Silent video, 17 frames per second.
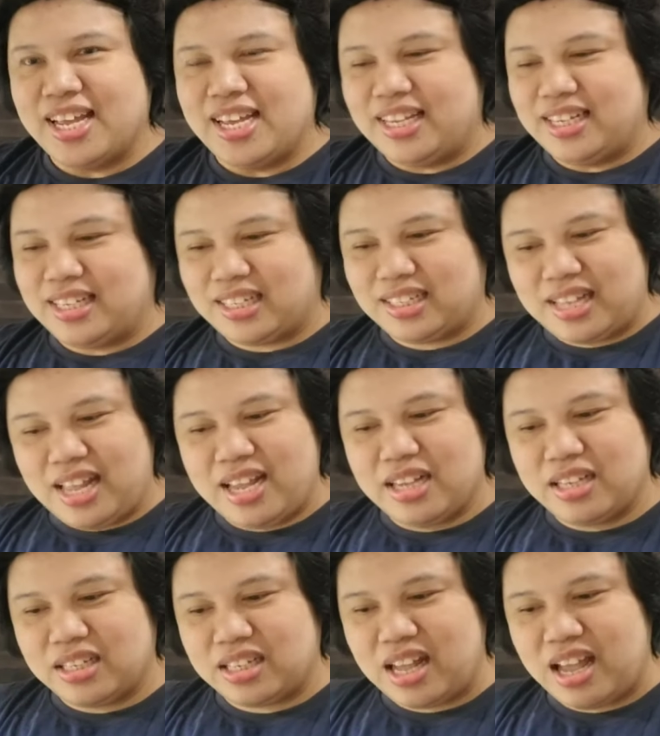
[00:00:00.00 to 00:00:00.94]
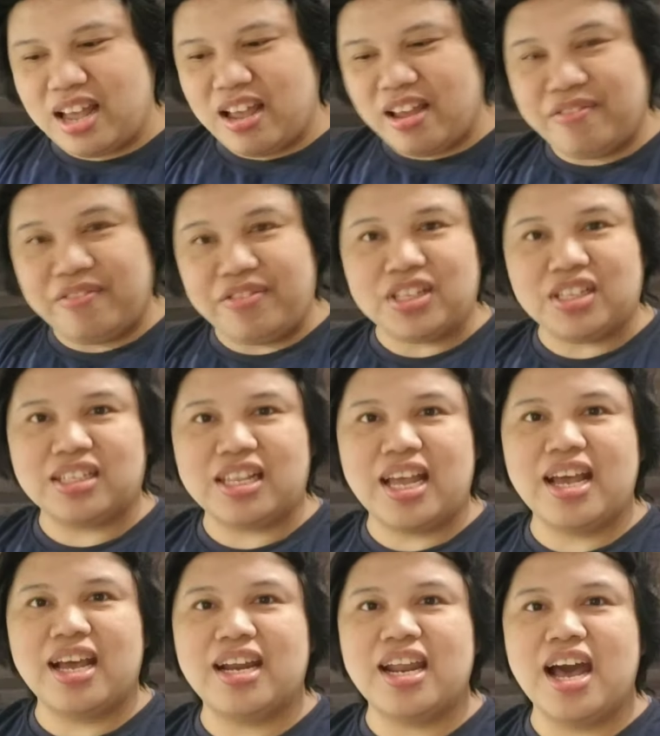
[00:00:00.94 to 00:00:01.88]
Stay safe,
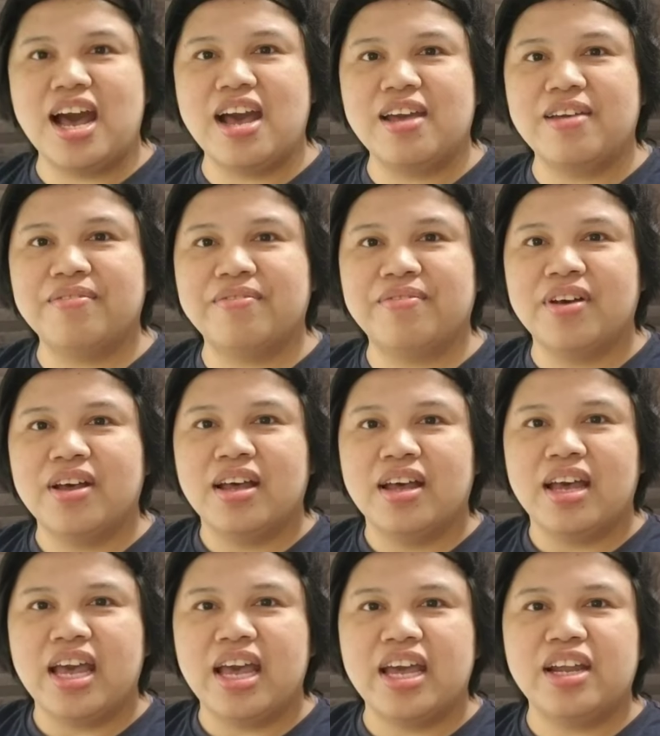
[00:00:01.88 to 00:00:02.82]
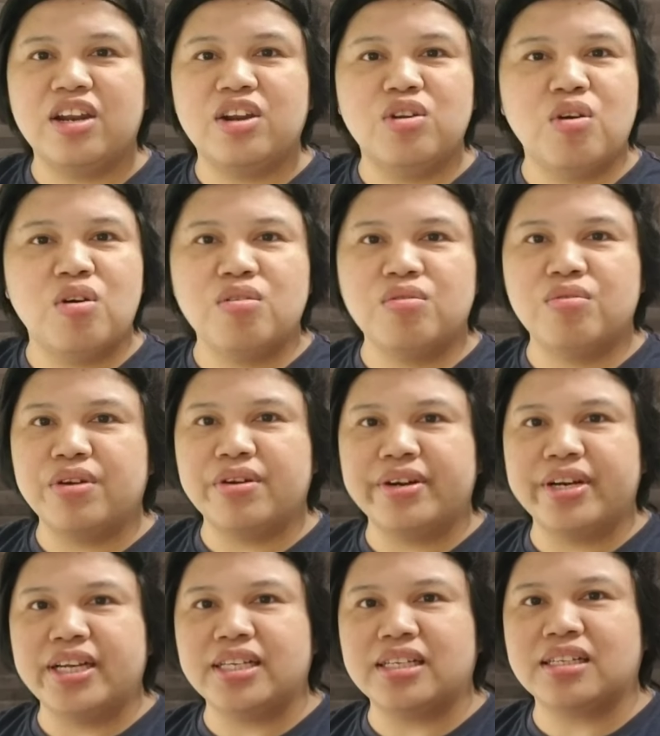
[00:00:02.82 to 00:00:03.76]
stay alive, and no
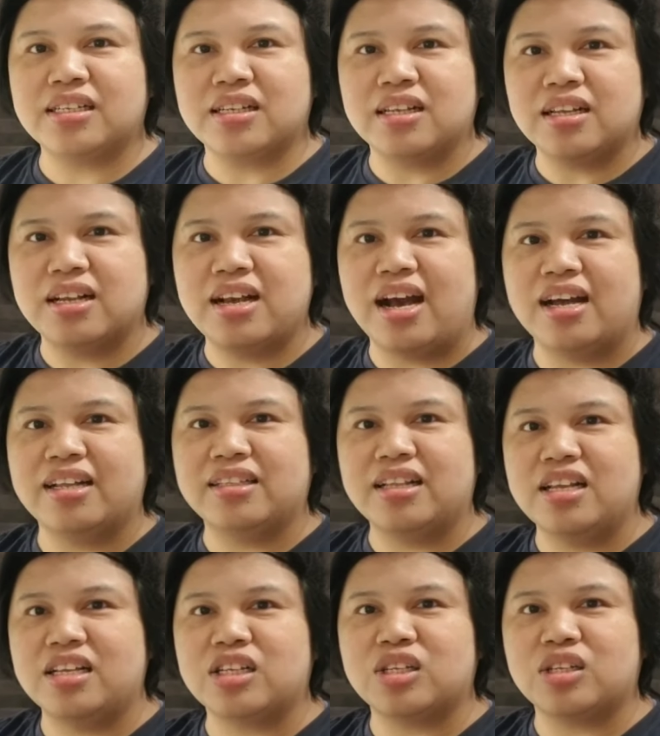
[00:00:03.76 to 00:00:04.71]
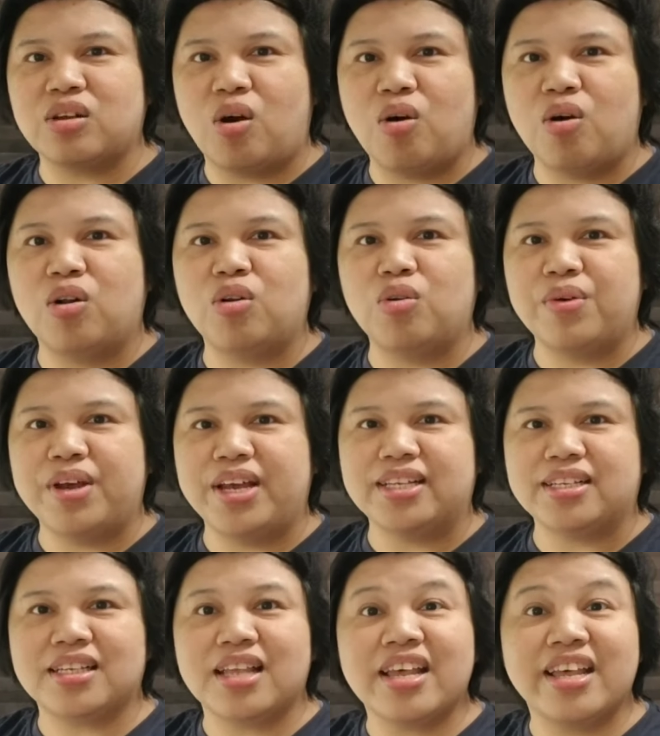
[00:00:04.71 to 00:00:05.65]
worries, God is
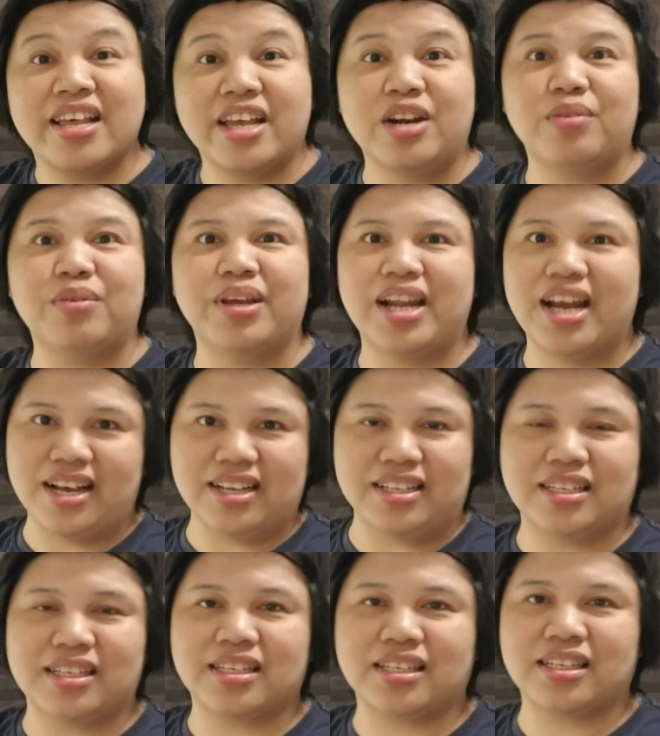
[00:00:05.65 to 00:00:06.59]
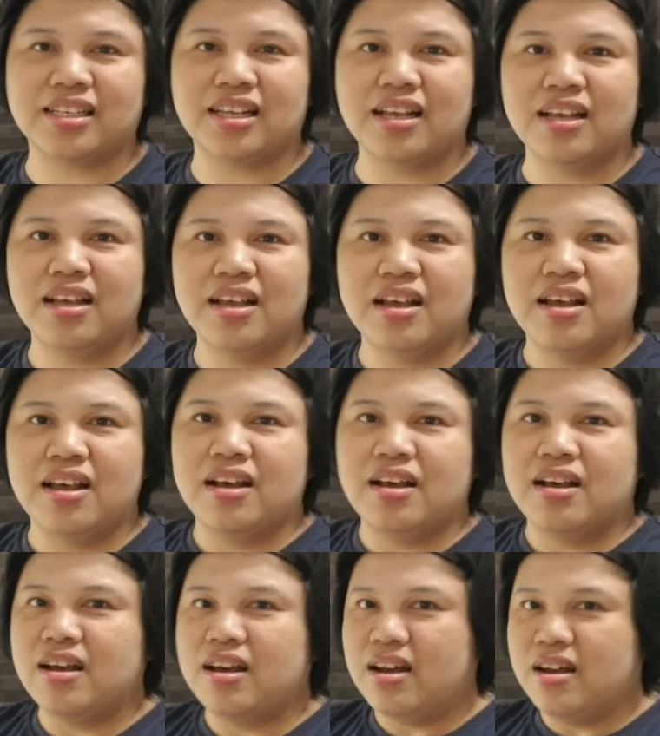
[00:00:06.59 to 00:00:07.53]
always here with us.
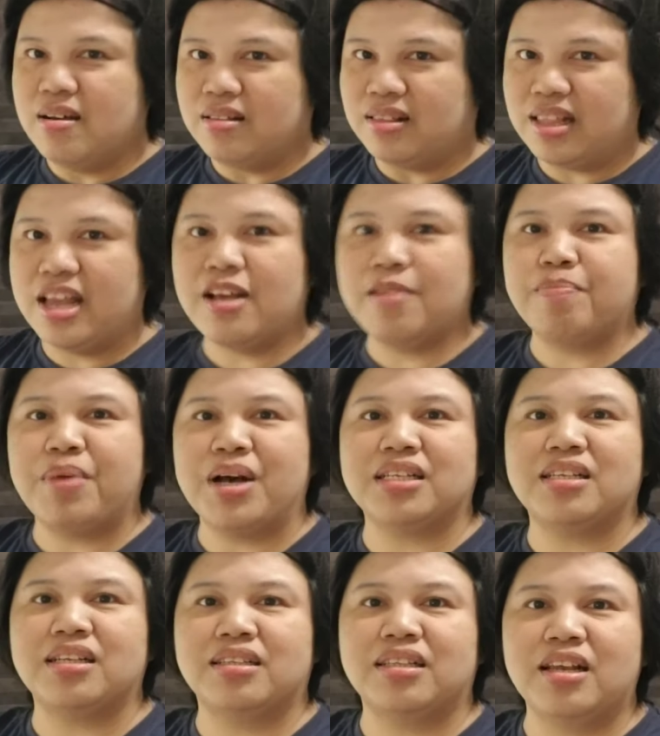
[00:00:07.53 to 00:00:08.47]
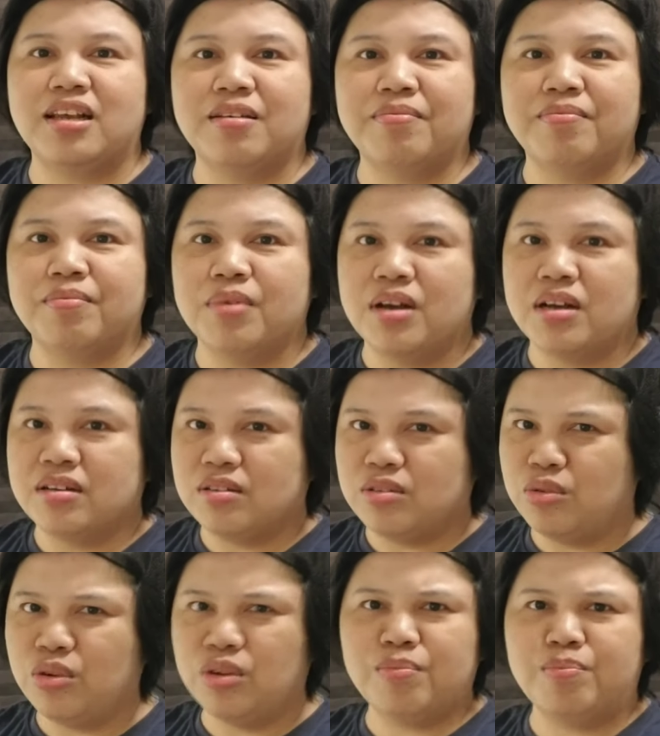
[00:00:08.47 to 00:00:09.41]
Think positive,
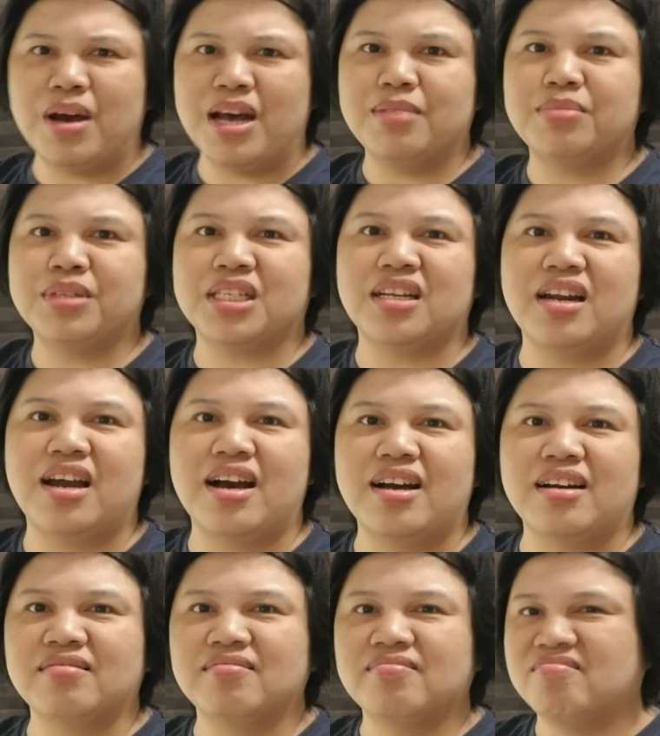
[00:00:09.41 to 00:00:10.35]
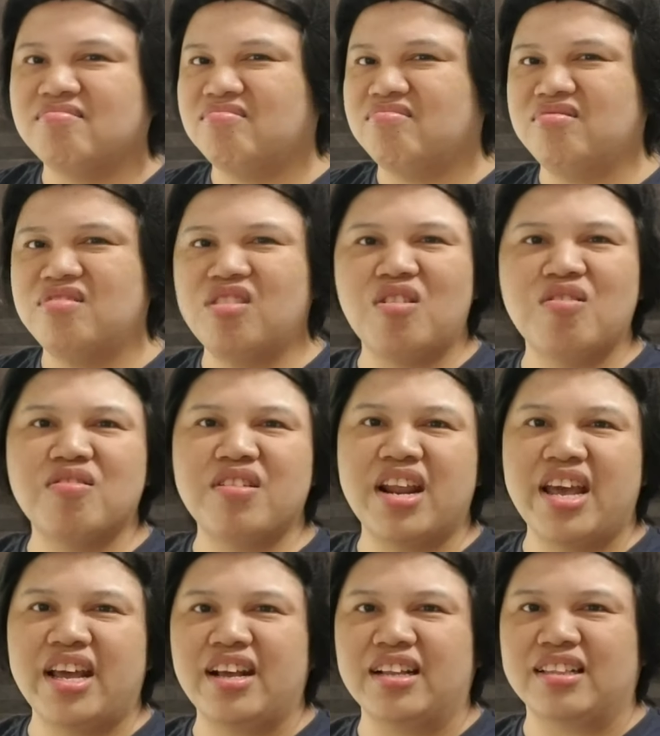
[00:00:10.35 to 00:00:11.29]
good vibes lang, no
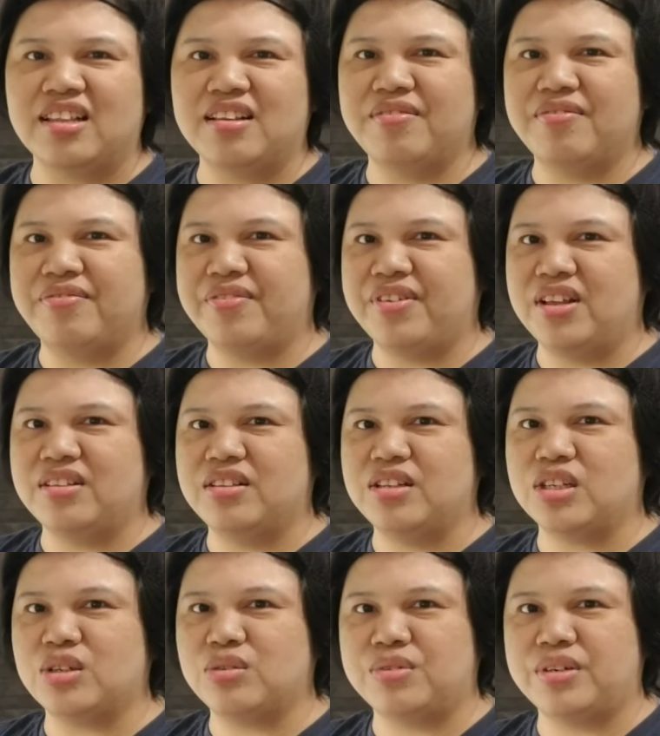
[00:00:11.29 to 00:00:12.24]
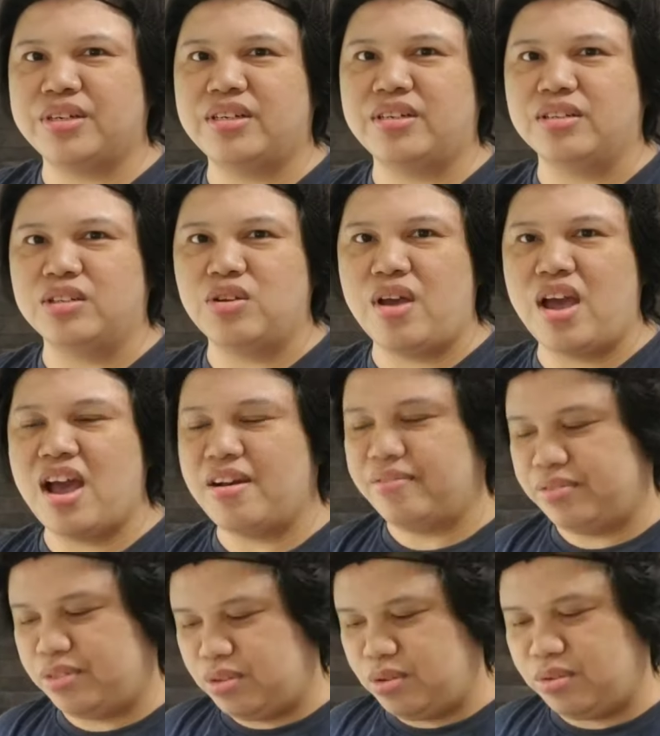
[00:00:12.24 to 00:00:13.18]
negative in this world. You
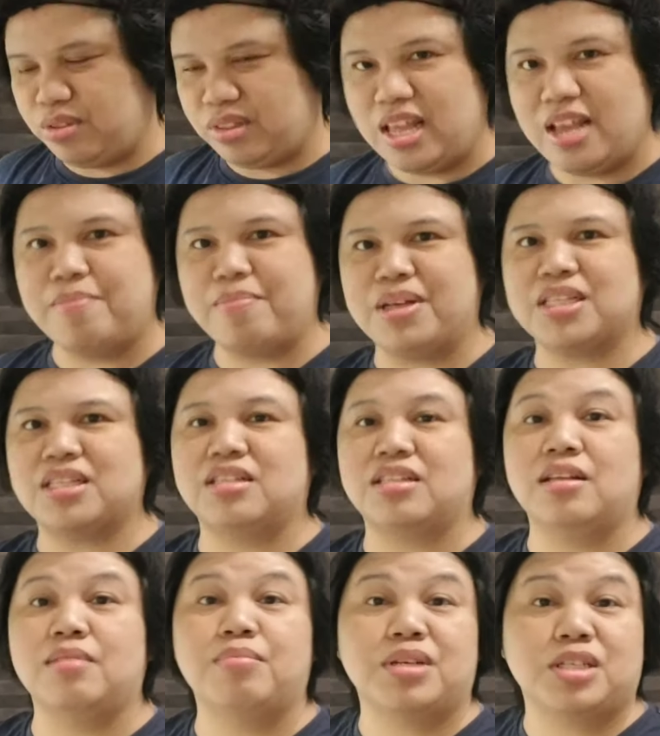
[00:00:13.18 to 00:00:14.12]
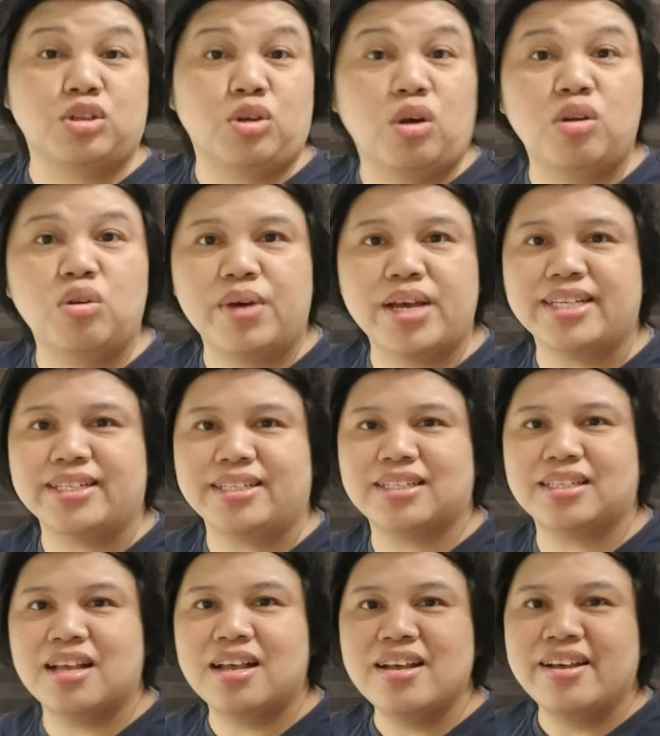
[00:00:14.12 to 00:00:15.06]
have to think positive as always.